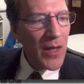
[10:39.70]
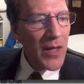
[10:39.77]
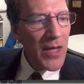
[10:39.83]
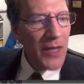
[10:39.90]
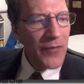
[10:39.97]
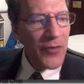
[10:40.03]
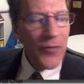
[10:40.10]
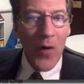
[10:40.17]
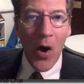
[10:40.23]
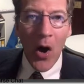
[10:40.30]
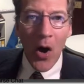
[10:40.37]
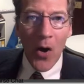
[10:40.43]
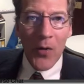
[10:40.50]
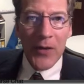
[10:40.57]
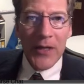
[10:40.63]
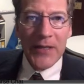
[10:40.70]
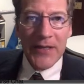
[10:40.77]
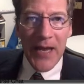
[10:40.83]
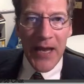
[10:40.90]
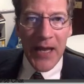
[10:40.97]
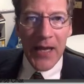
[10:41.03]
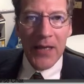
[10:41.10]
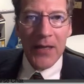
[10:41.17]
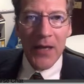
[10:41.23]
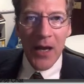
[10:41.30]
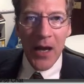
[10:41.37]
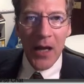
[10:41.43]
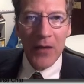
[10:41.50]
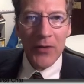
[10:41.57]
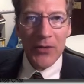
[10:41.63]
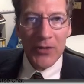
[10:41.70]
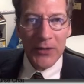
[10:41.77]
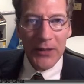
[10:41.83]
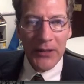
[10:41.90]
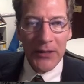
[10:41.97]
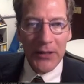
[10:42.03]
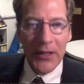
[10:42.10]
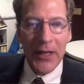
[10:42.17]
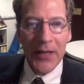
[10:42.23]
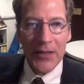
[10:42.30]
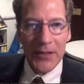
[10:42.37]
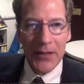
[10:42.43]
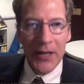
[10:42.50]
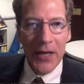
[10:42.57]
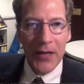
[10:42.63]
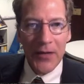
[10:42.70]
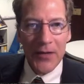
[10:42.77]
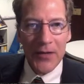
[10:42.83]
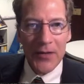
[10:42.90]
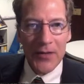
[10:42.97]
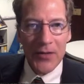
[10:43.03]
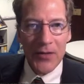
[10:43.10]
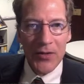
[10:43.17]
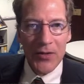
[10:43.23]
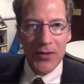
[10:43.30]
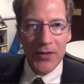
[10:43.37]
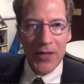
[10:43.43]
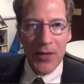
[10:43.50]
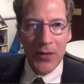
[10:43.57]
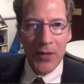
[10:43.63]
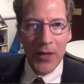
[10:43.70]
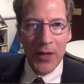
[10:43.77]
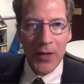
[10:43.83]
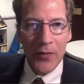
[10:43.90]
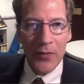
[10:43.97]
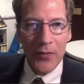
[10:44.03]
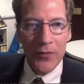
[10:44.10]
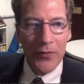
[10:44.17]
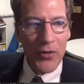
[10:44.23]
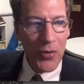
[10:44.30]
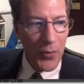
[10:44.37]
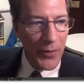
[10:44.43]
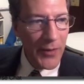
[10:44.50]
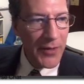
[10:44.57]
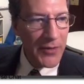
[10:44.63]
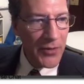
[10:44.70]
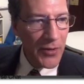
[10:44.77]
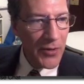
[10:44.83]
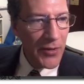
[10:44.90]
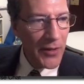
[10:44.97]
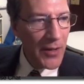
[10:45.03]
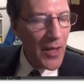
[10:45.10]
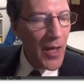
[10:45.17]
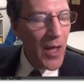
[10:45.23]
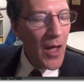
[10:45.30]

if you've already taken a college lit class, a lot of this is going to sound like a review, and that's a good thing.